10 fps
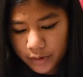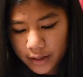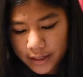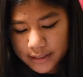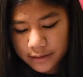
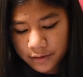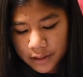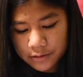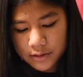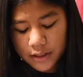I guess I haven't
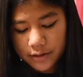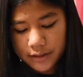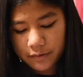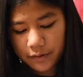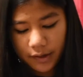used it on this
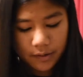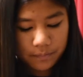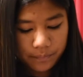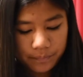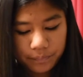phone yet.
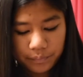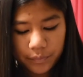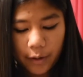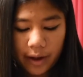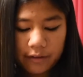
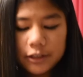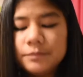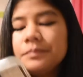No, I haven't.